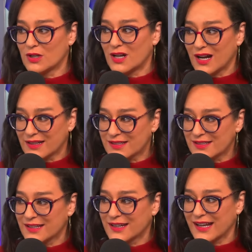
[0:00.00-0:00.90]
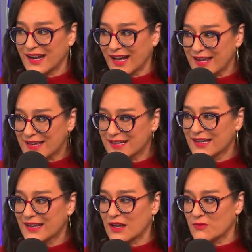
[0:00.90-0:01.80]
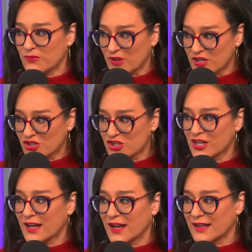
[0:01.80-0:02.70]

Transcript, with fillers: hunt and hike and fish yeah.